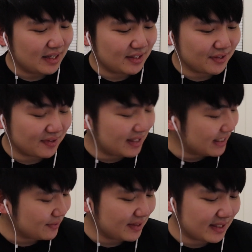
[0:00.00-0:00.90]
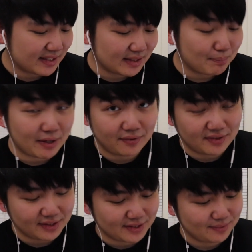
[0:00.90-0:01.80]
So the next one is the
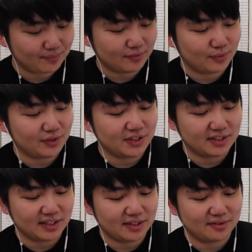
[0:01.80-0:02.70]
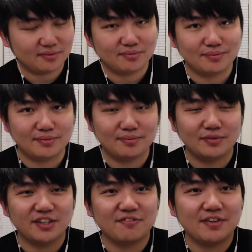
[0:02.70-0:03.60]
Baroness, which is like the